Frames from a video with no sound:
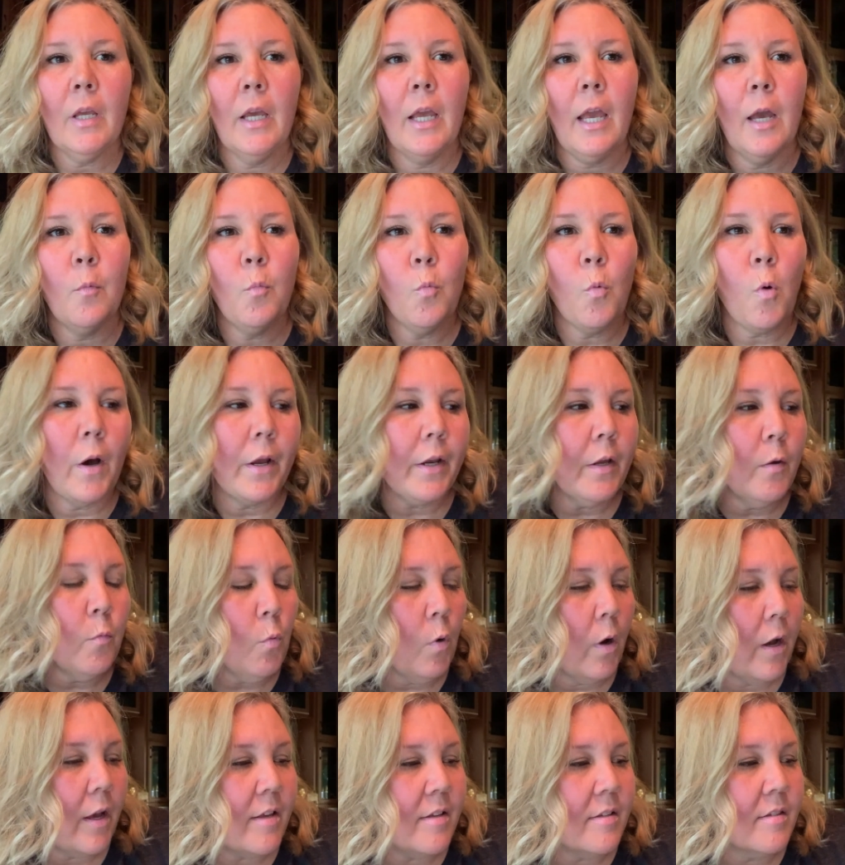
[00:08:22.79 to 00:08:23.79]
And what it
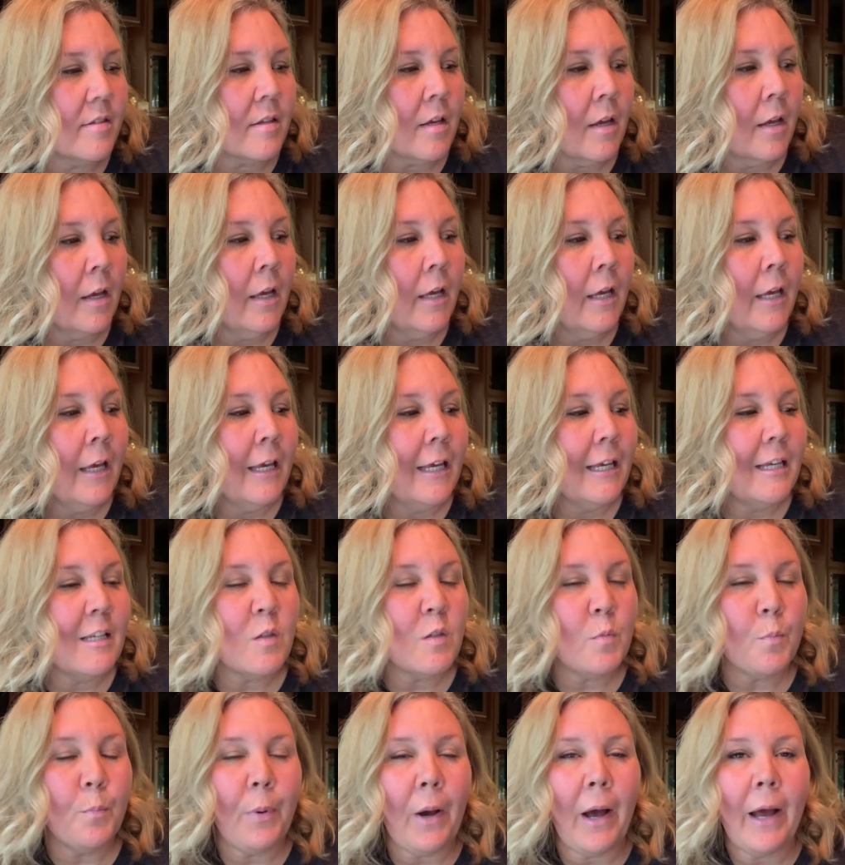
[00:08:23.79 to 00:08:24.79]
was
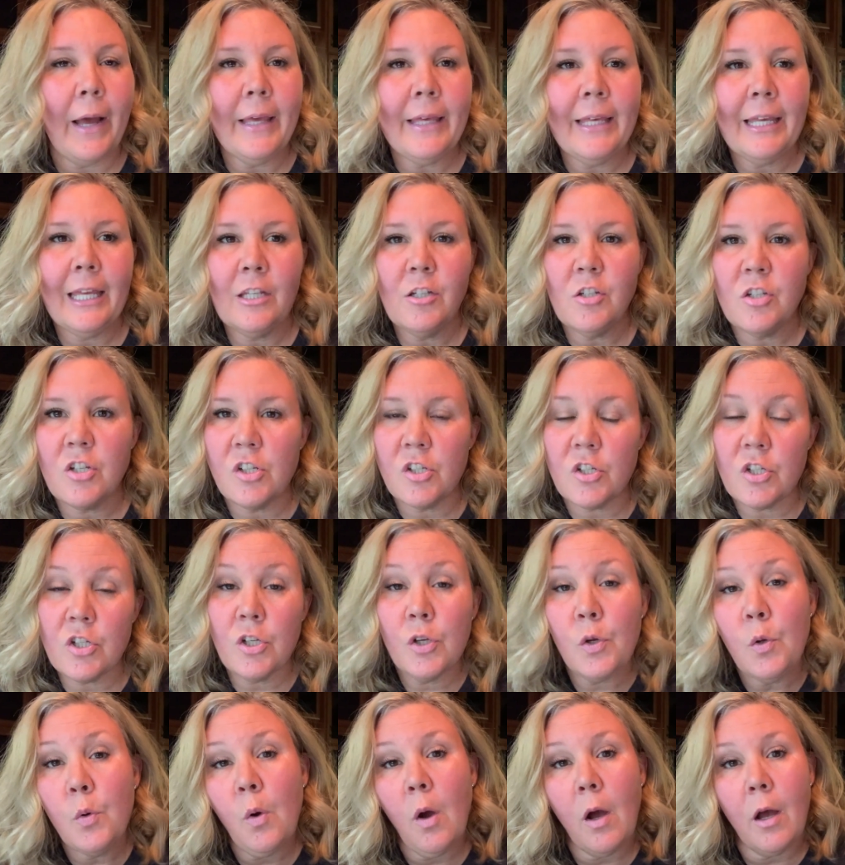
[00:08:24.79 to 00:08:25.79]
is buying into
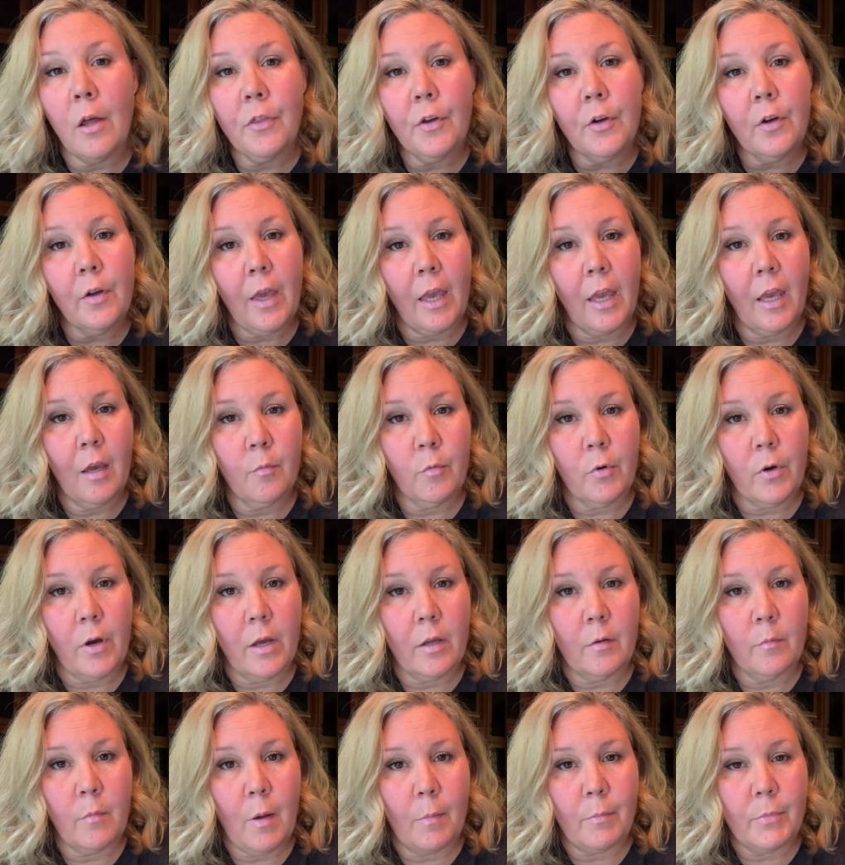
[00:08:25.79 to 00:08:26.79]
2 other
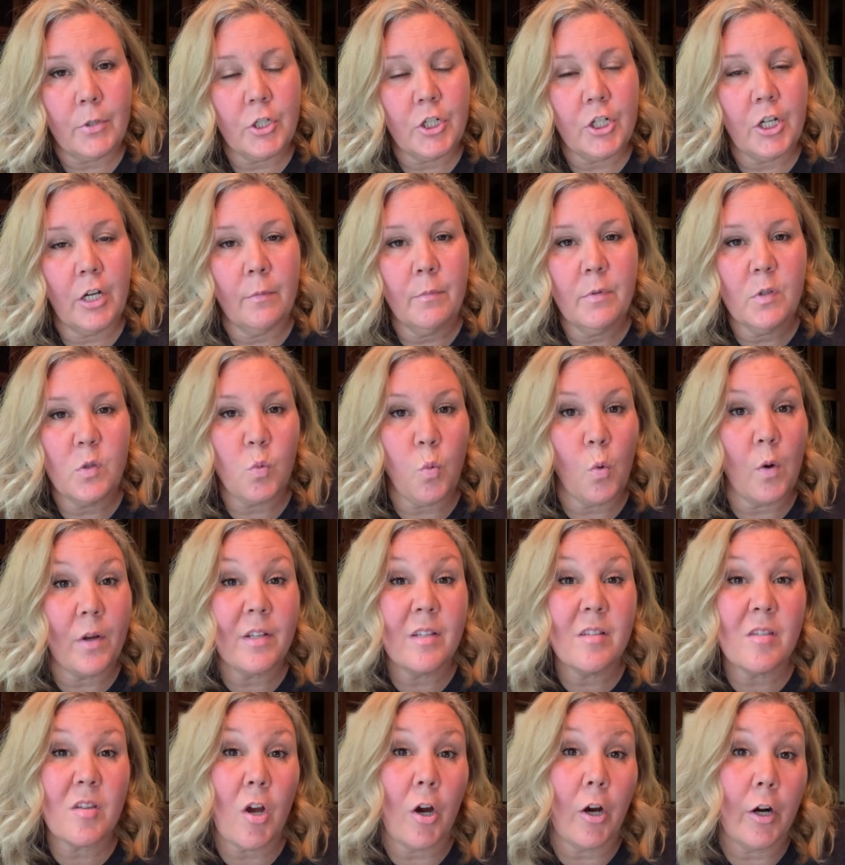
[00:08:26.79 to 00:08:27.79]
campground memberships. One
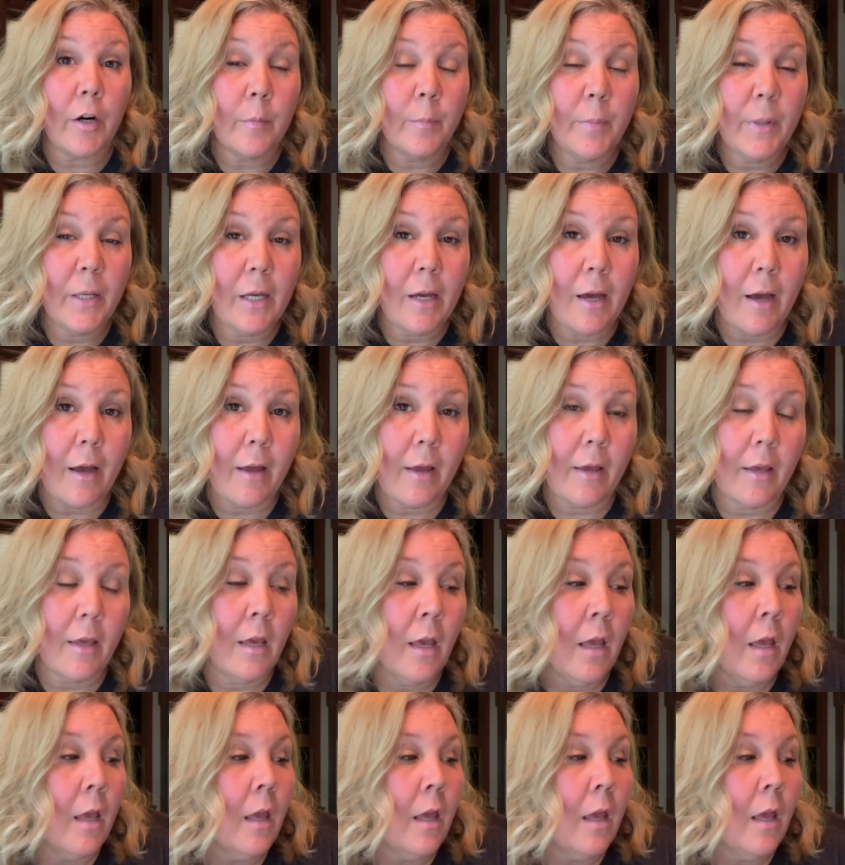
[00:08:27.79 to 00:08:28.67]
is RPI